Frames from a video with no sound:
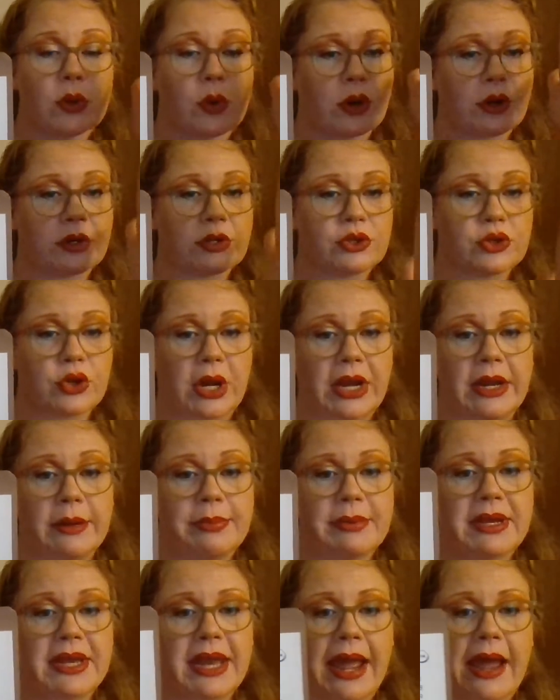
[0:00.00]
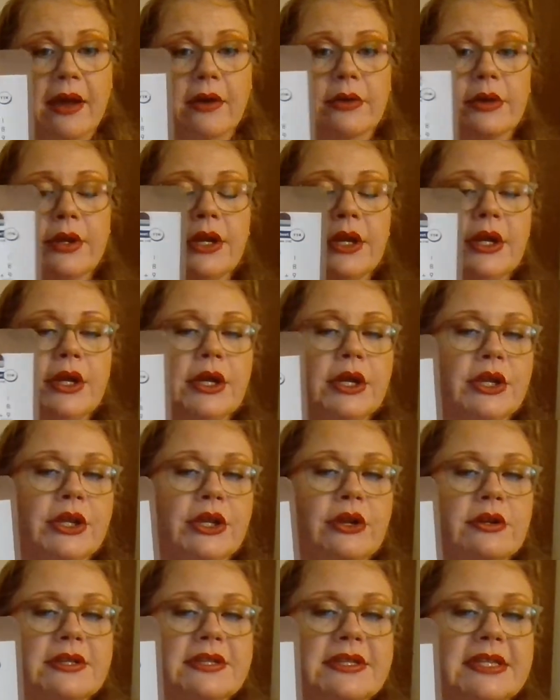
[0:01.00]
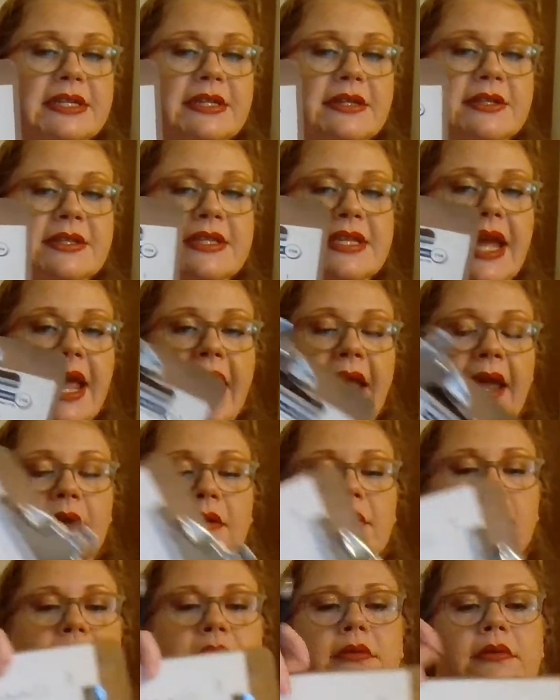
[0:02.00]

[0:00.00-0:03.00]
or straight up and down, you're still saying